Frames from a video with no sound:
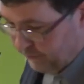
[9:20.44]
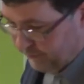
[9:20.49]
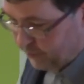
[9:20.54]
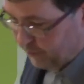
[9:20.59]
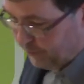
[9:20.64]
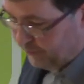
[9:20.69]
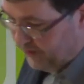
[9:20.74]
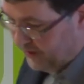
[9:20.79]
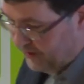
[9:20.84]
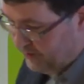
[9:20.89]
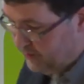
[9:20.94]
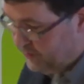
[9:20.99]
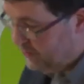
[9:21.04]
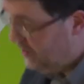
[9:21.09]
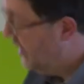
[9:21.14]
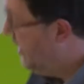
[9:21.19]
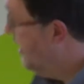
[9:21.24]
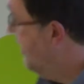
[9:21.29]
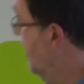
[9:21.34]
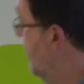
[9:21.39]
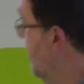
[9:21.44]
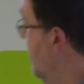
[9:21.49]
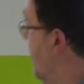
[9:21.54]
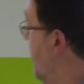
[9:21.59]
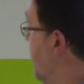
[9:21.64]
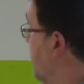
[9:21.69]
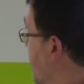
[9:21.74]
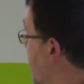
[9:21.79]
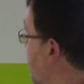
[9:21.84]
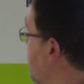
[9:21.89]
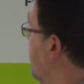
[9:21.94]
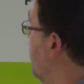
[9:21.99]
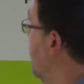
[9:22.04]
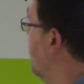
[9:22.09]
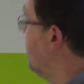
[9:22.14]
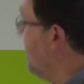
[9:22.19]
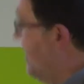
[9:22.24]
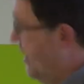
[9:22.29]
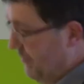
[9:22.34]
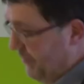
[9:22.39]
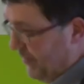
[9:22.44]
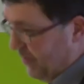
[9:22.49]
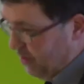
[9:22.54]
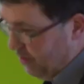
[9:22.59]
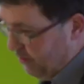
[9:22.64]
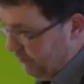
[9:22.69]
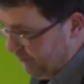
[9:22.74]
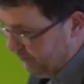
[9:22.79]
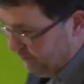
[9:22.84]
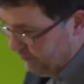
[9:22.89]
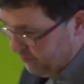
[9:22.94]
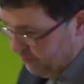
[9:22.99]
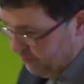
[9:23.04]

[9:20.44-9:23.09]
of containers. That's an example of